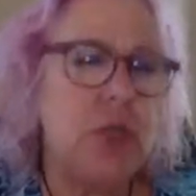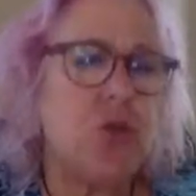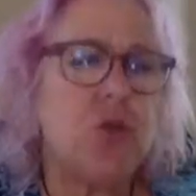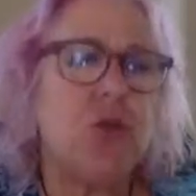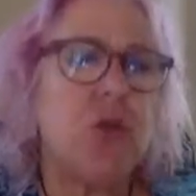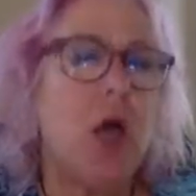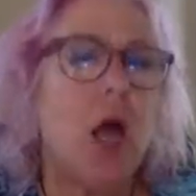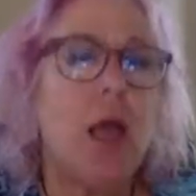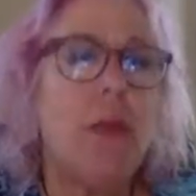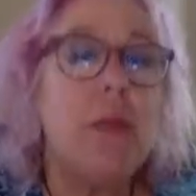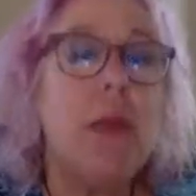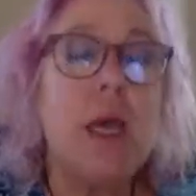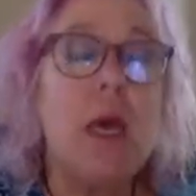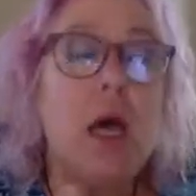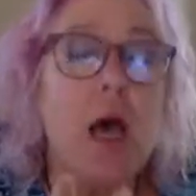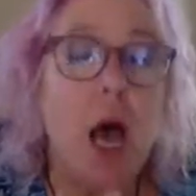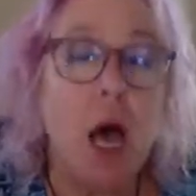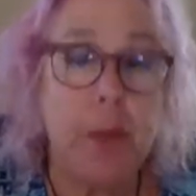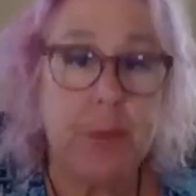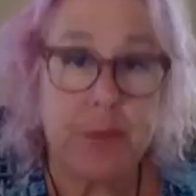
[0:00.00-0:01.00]
your time
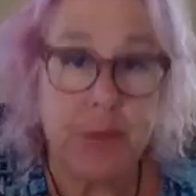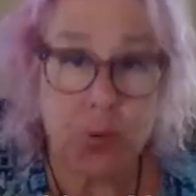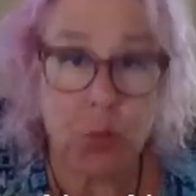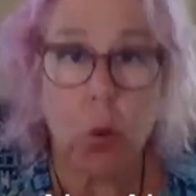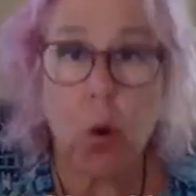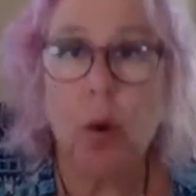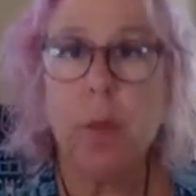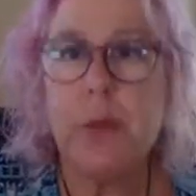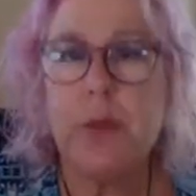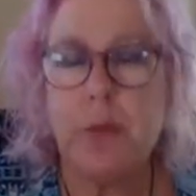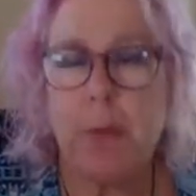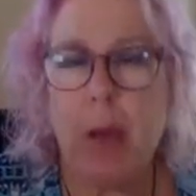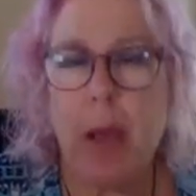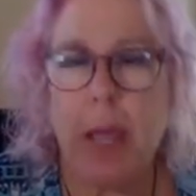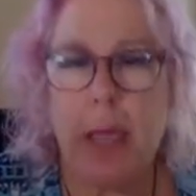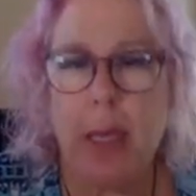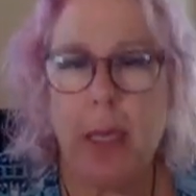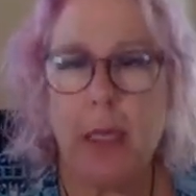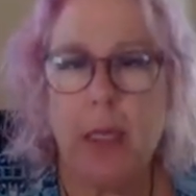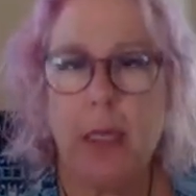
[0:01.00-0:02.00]
absorbed by
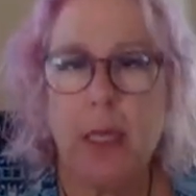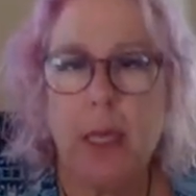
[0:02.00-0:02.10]
it?